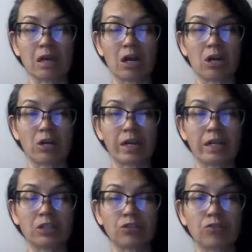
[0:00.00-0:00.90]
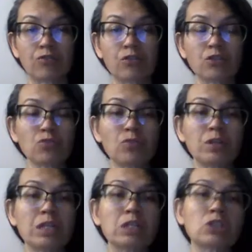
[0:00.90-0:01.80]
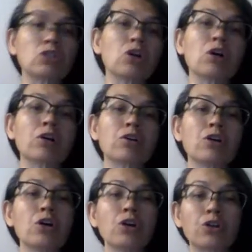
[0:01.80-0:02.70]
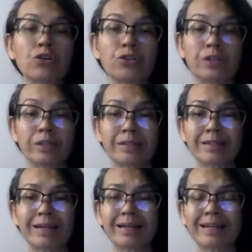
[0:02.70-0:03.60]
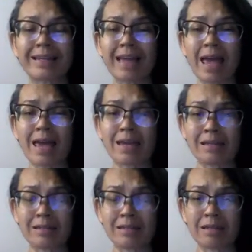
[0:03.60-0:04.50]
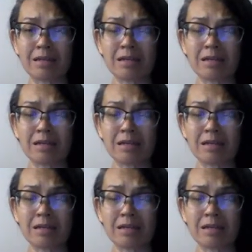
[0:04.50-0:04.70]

All right, so the first one is dog goods again.